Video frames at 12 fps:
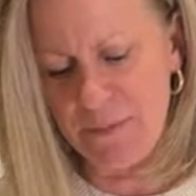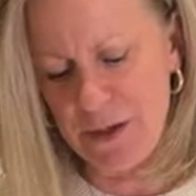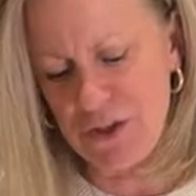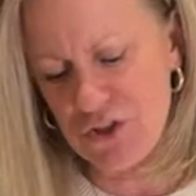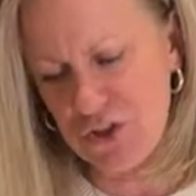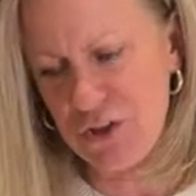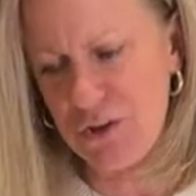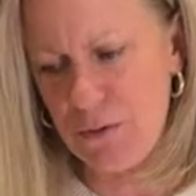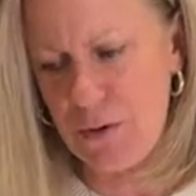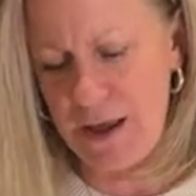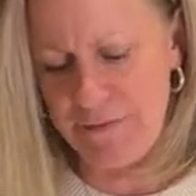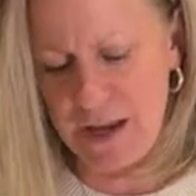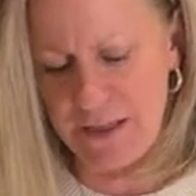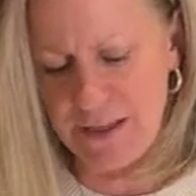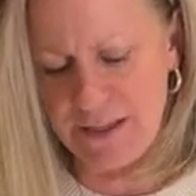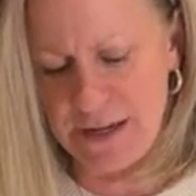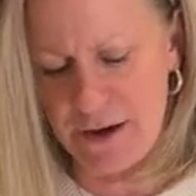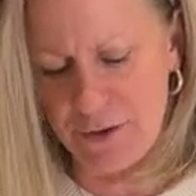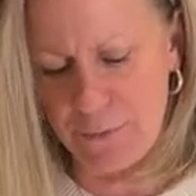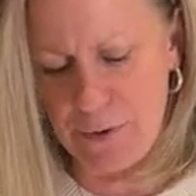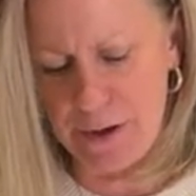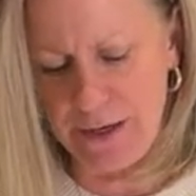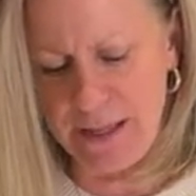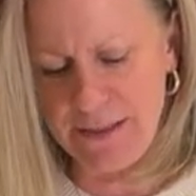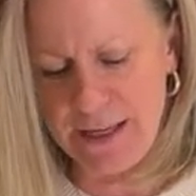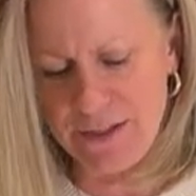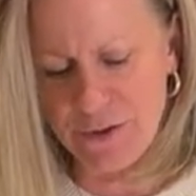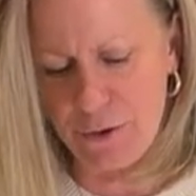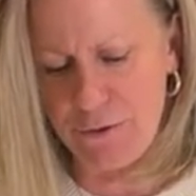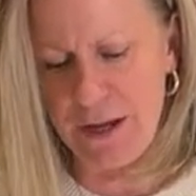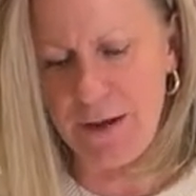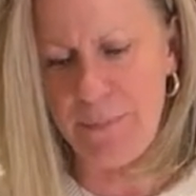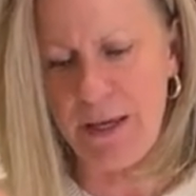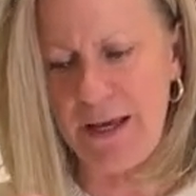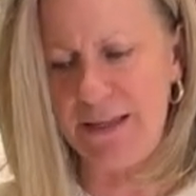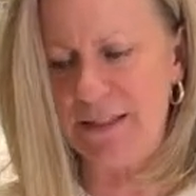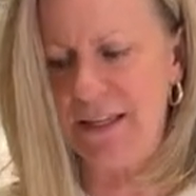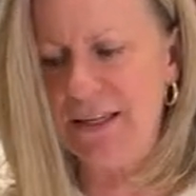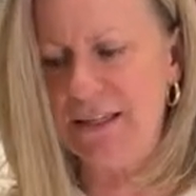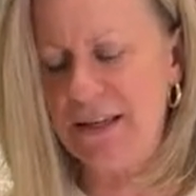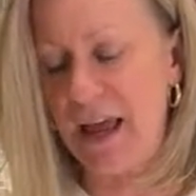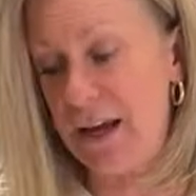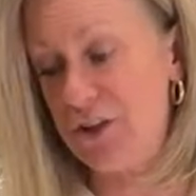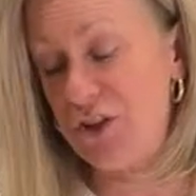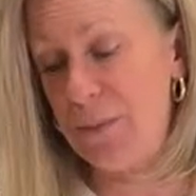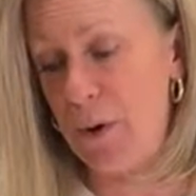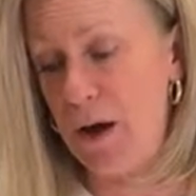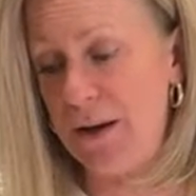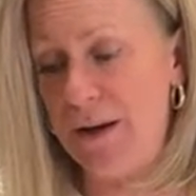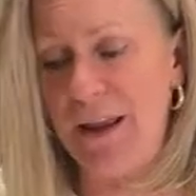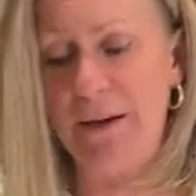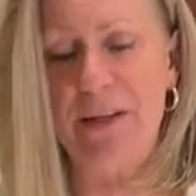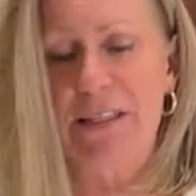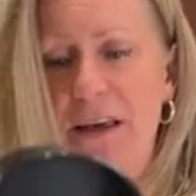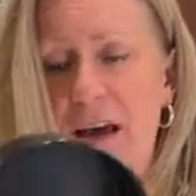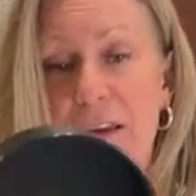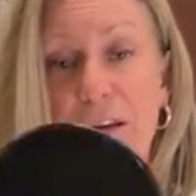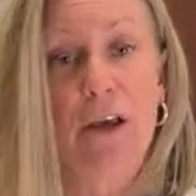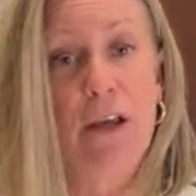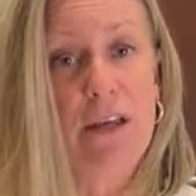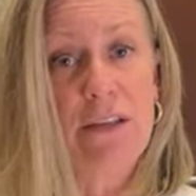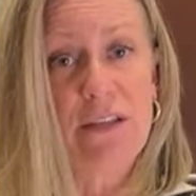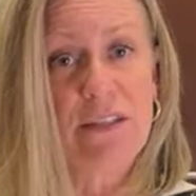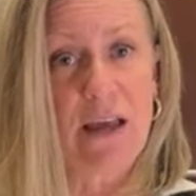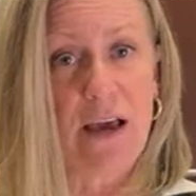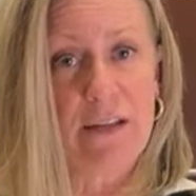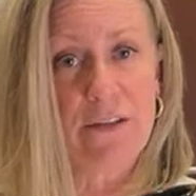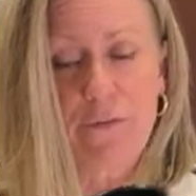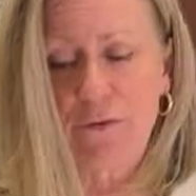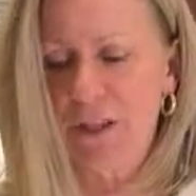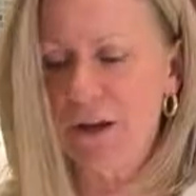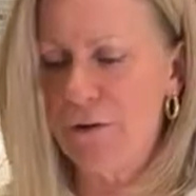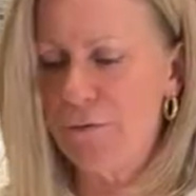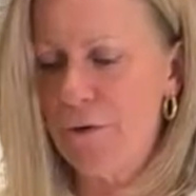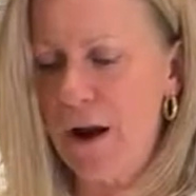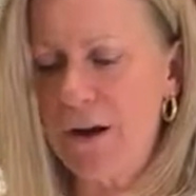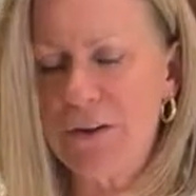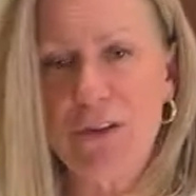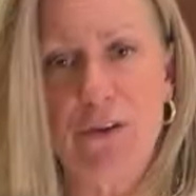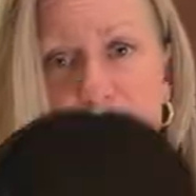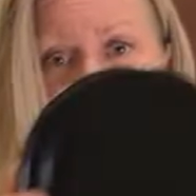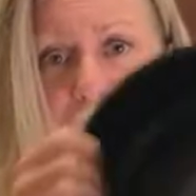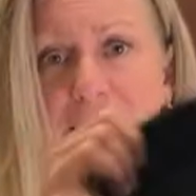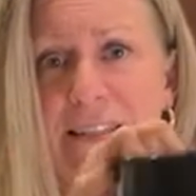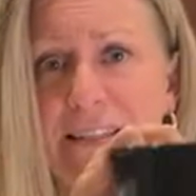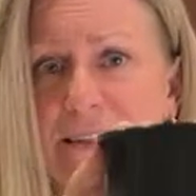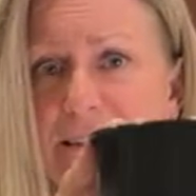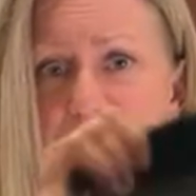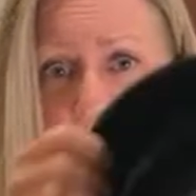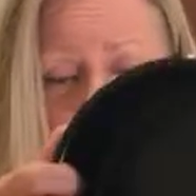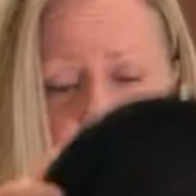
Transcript: be two, I've got this other one. And these are great because these I actually bought on Amazon, designed for the air fryer. So they're nice, small